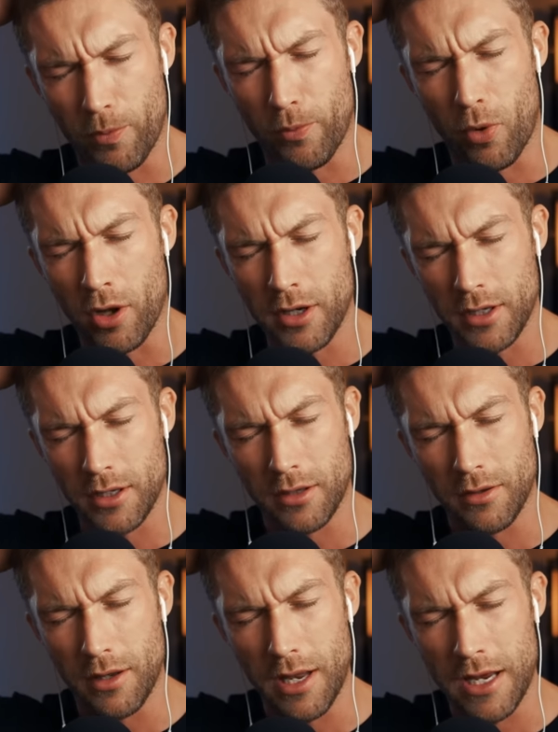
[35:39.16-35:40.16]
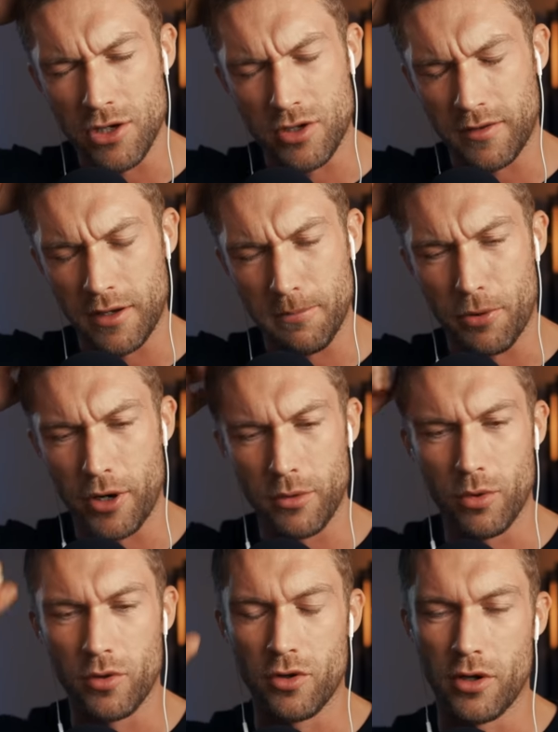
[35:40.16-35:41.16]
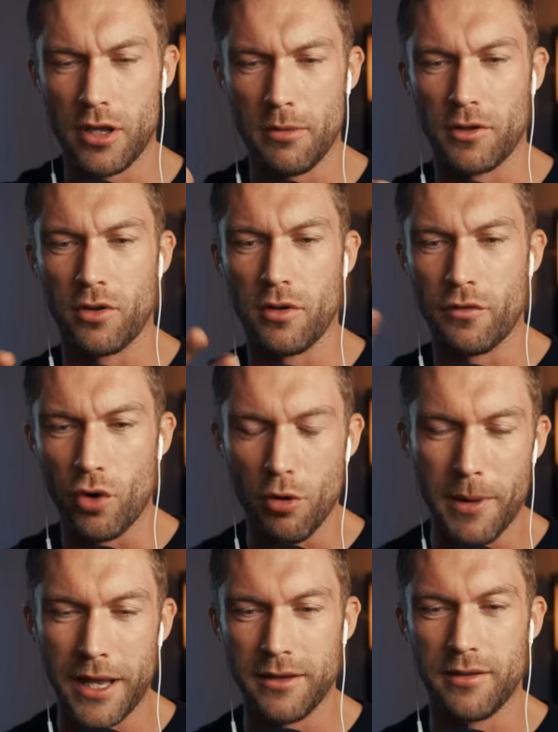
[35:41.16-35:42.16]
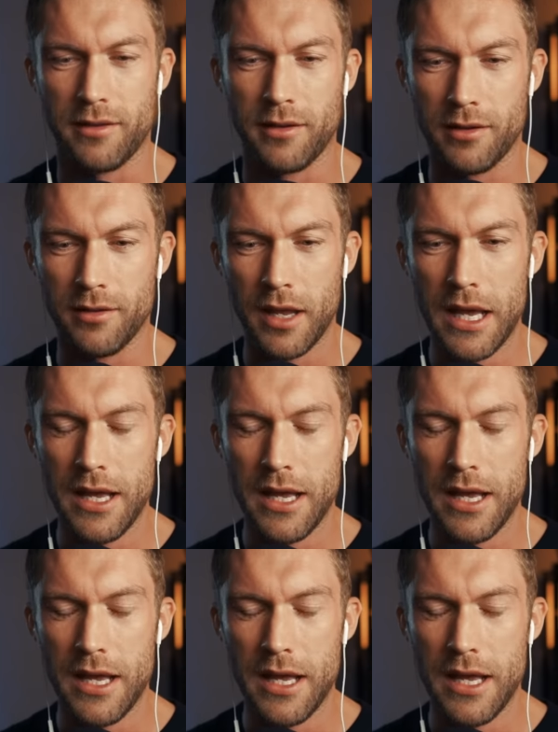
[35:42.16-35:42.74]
one uh, interesting point, we were talking about sort of romance and